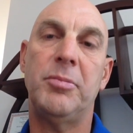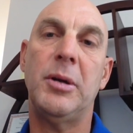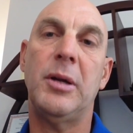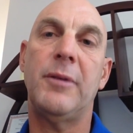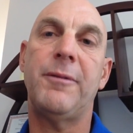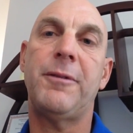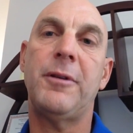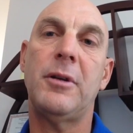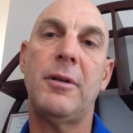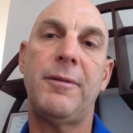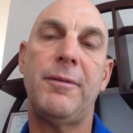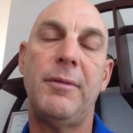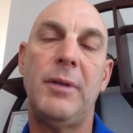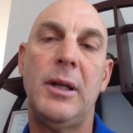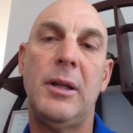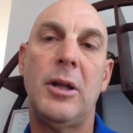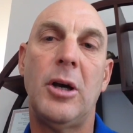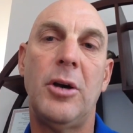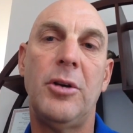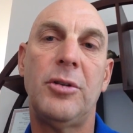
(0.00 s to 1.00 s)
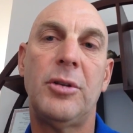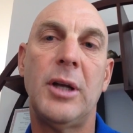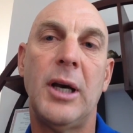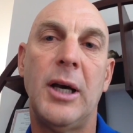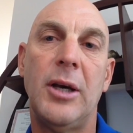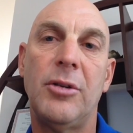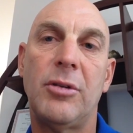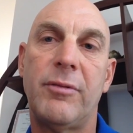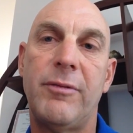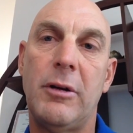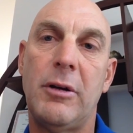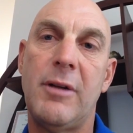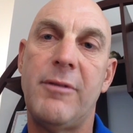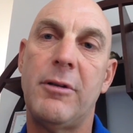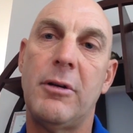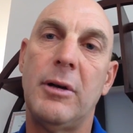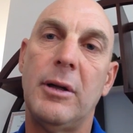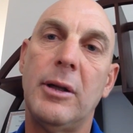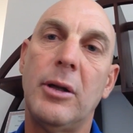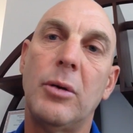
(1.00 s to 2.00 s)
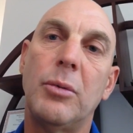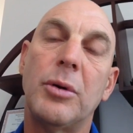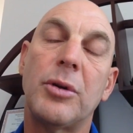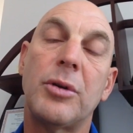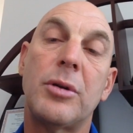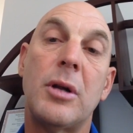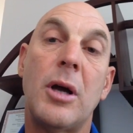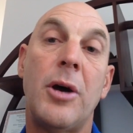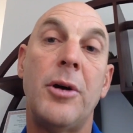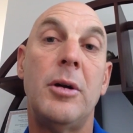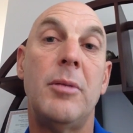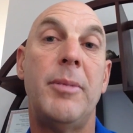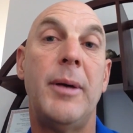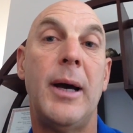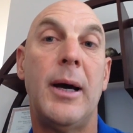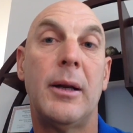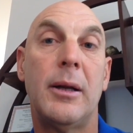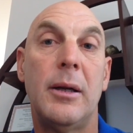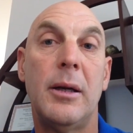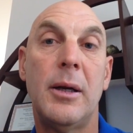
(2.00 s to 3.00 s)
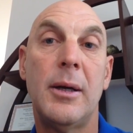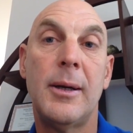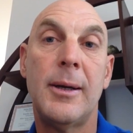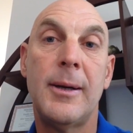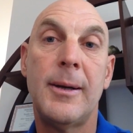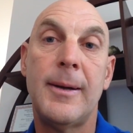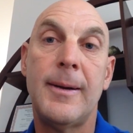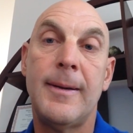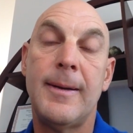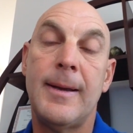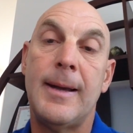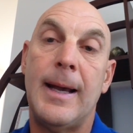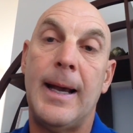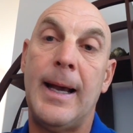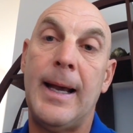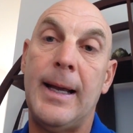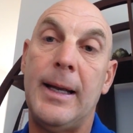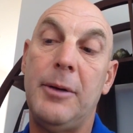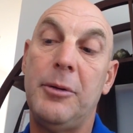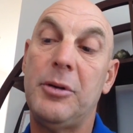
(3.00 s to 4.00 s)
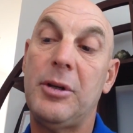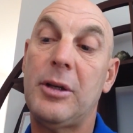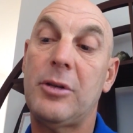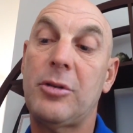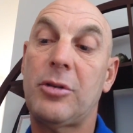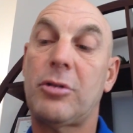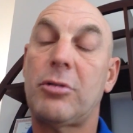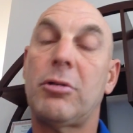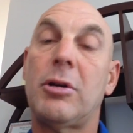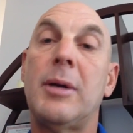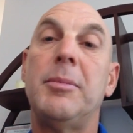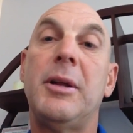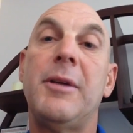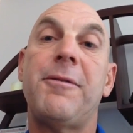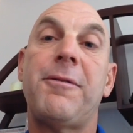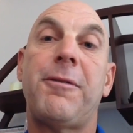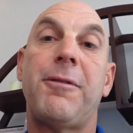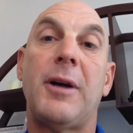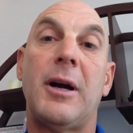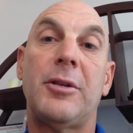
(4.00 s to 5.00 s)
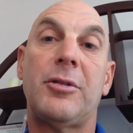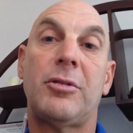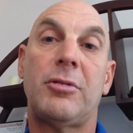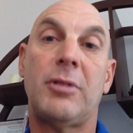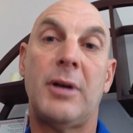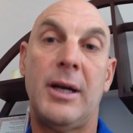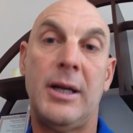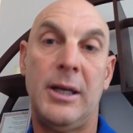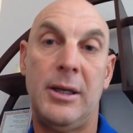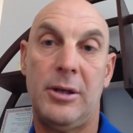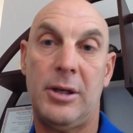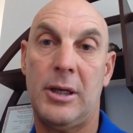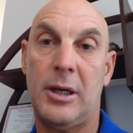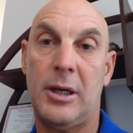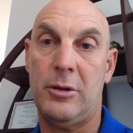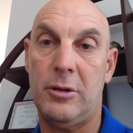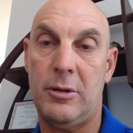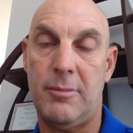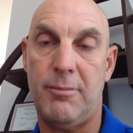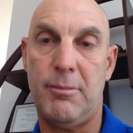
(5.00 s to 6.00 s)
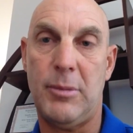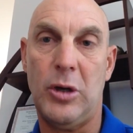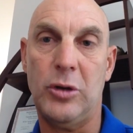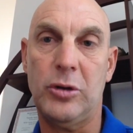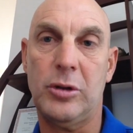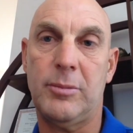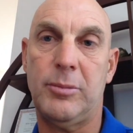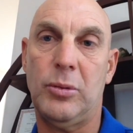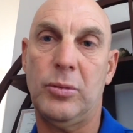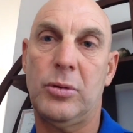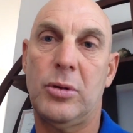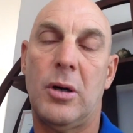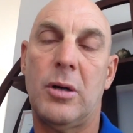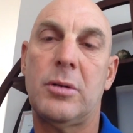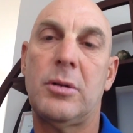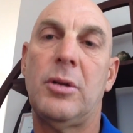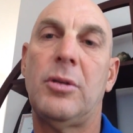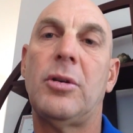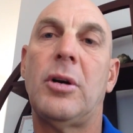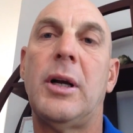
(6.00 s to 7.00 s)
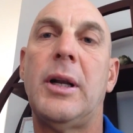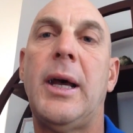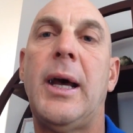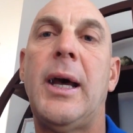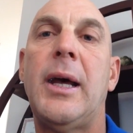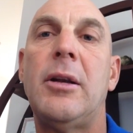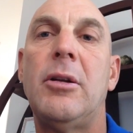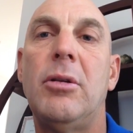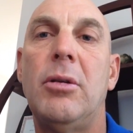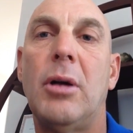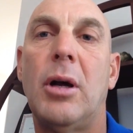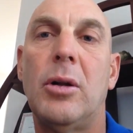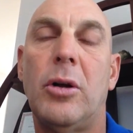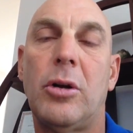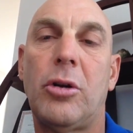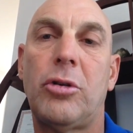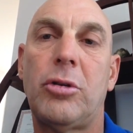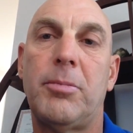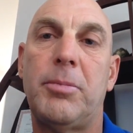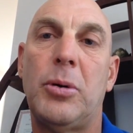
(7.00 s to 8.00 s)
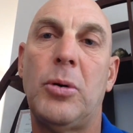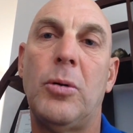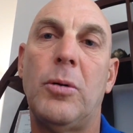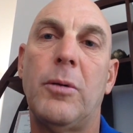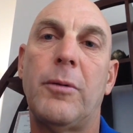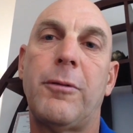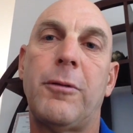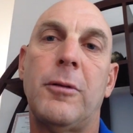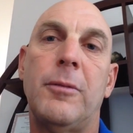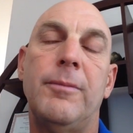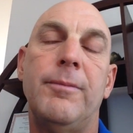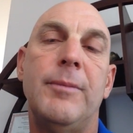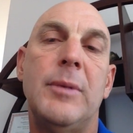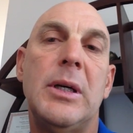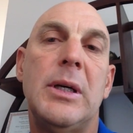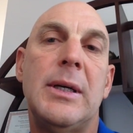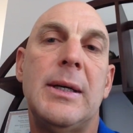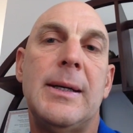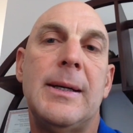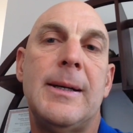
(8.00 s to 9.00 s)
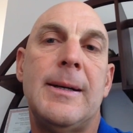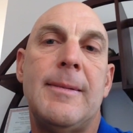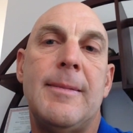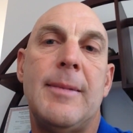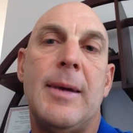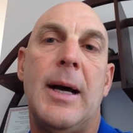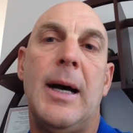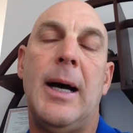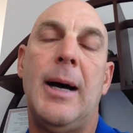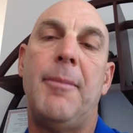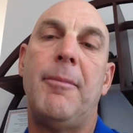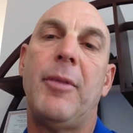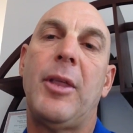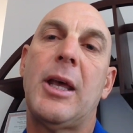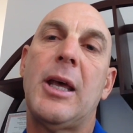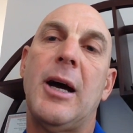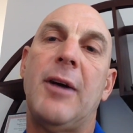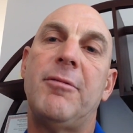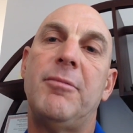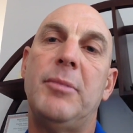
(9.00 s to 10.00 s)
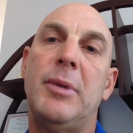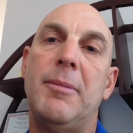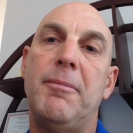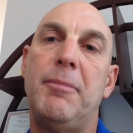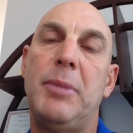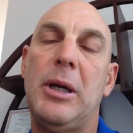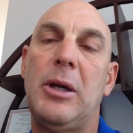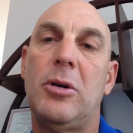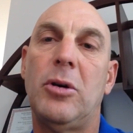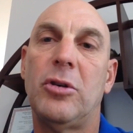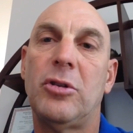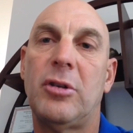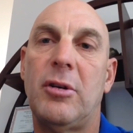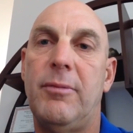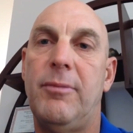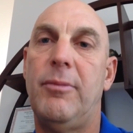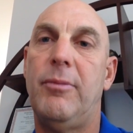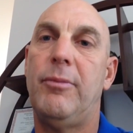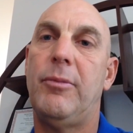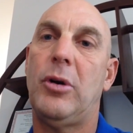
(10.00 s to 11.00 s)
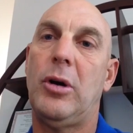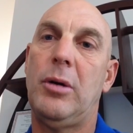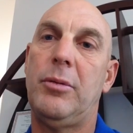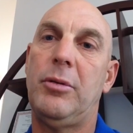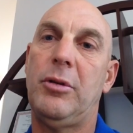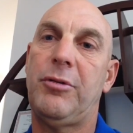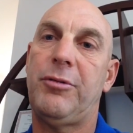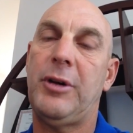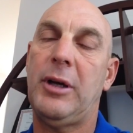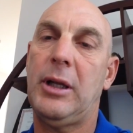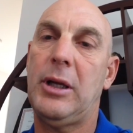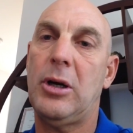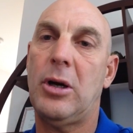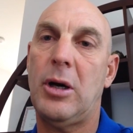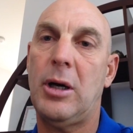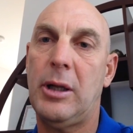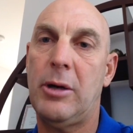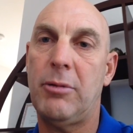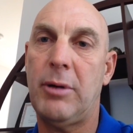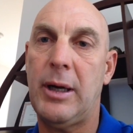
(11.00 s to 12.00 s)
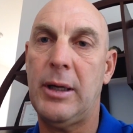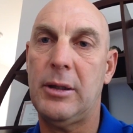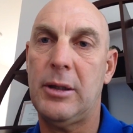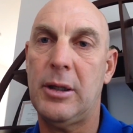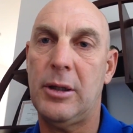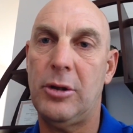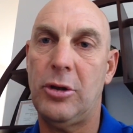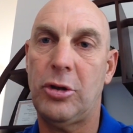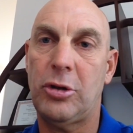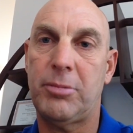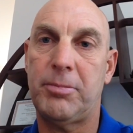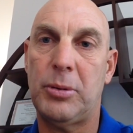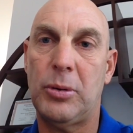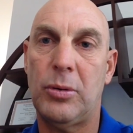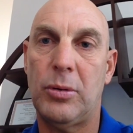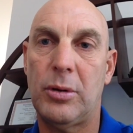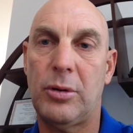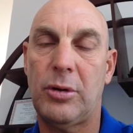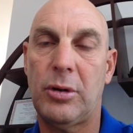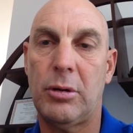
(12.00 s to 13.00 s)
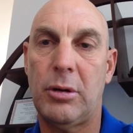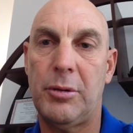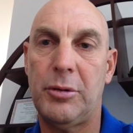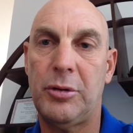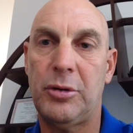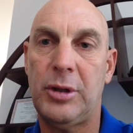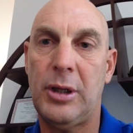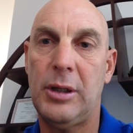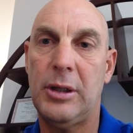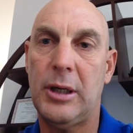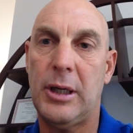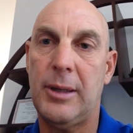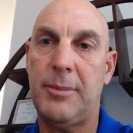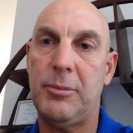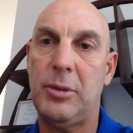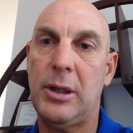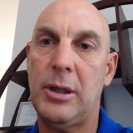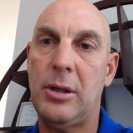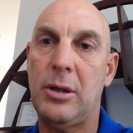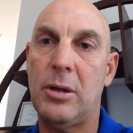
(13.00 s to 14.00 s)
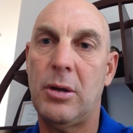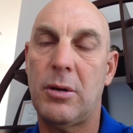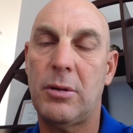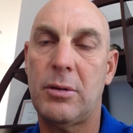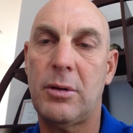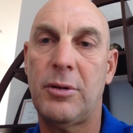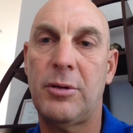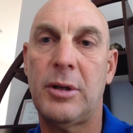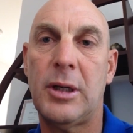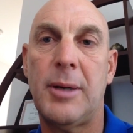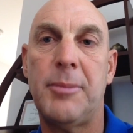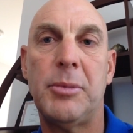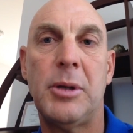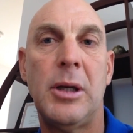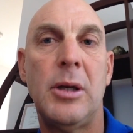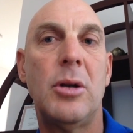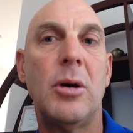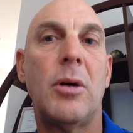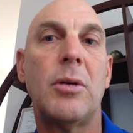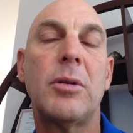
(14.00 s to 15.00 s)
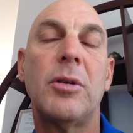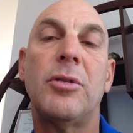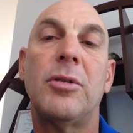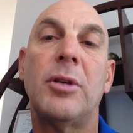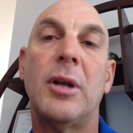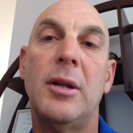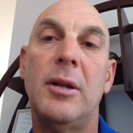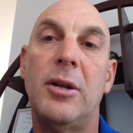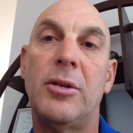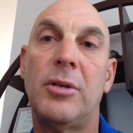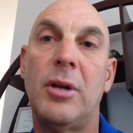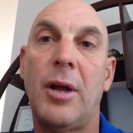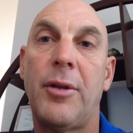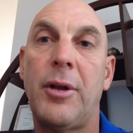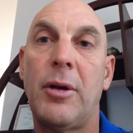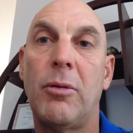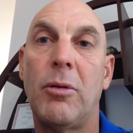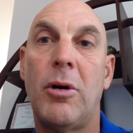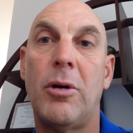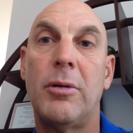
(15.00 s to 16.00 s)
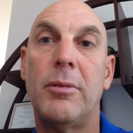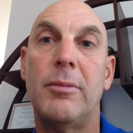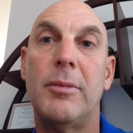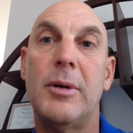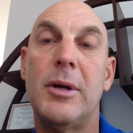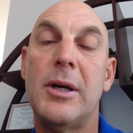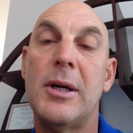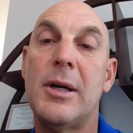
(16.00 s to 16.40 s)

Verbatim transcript: But for the in those days, very very little was known about it, and it was extremely frustrating to to multiple doctors. I'd had a lot of support from um, the government because of I was fairly highly ranked in the sport, so I was sent to umpteen doctors, and umpteen doctors said there's nothing wrong.